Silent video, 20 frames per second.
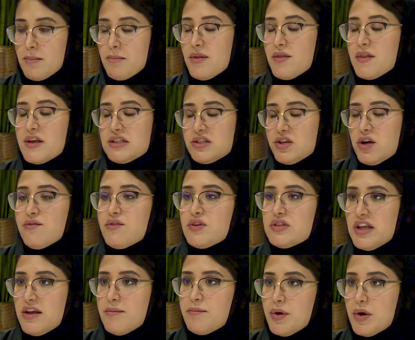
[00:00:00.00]
But they serve the
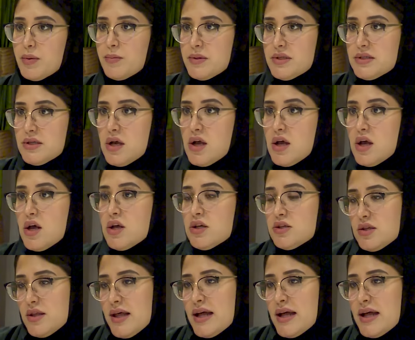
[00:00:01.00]
same purpose. So